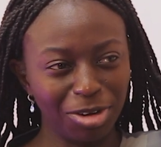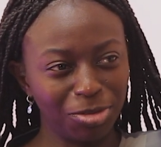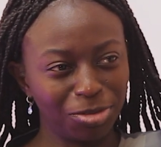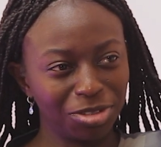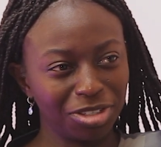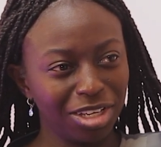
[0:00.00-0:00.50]

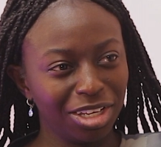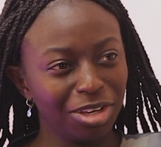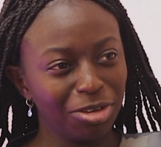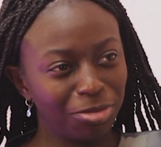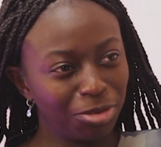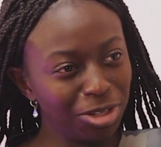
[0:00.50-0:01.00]
love
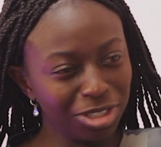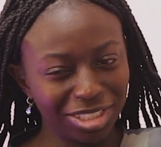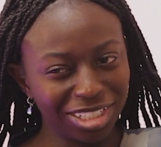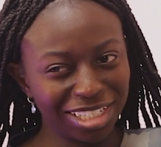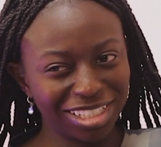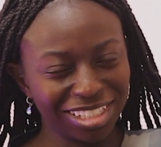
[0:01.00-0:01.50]
you.
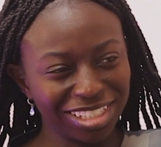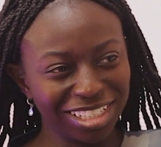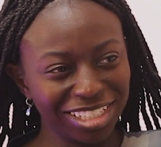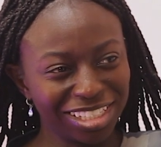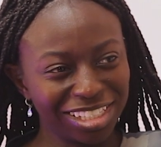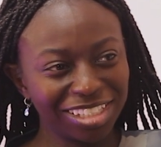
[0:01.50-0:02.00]
foolishness is
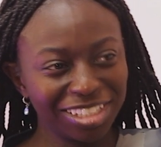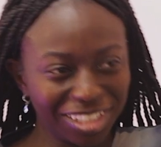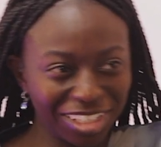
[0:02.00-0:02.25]
this? Uh-huh.